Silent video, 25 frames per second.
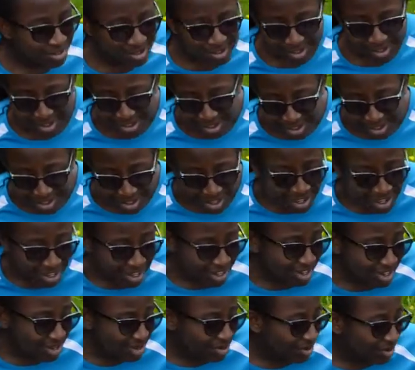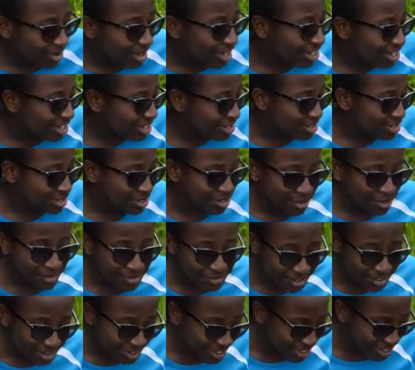need to go home. I know. Can't I deal with this.
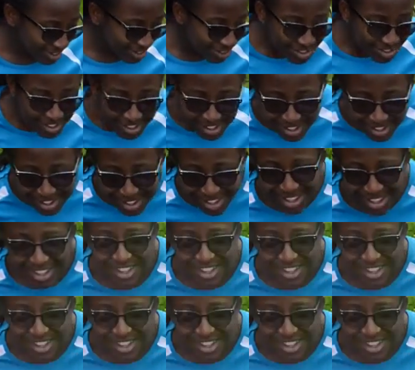feel